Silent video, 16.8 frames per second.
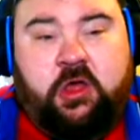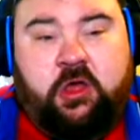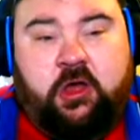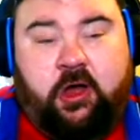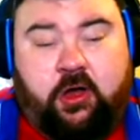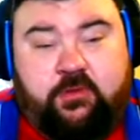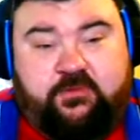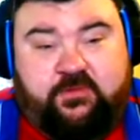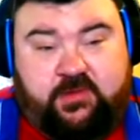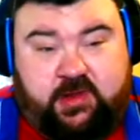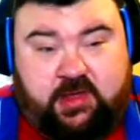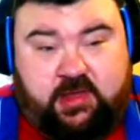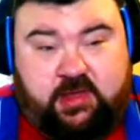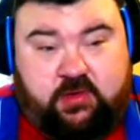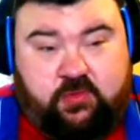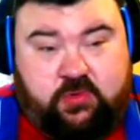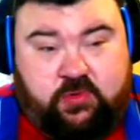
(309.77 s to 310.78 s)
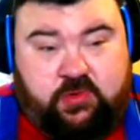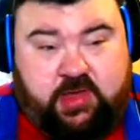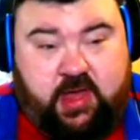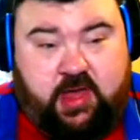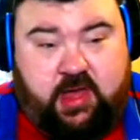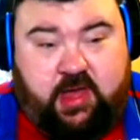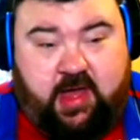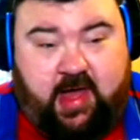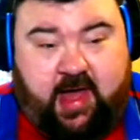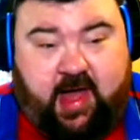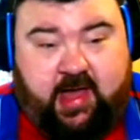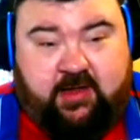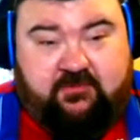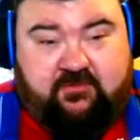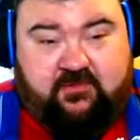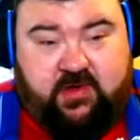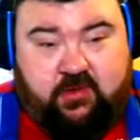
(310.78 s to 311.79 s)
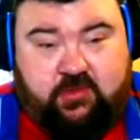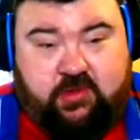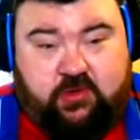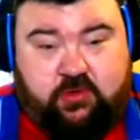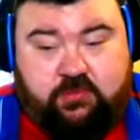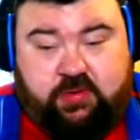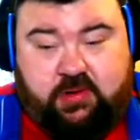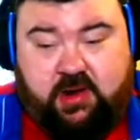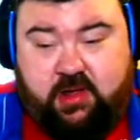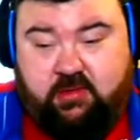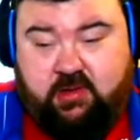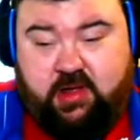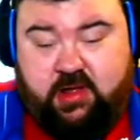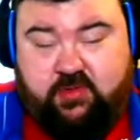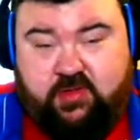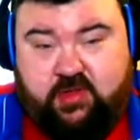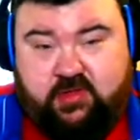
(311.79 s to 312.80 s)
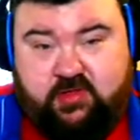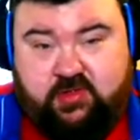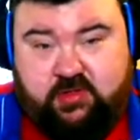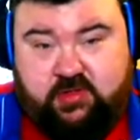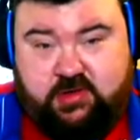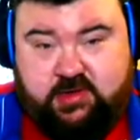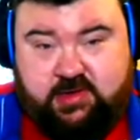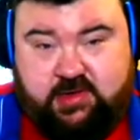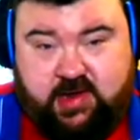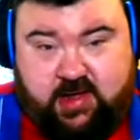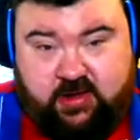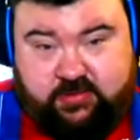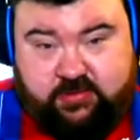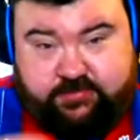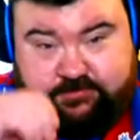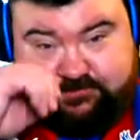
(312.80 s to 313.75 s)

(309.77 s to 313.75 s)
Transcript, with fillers: hopefully we'll get a very good player out of this. Now,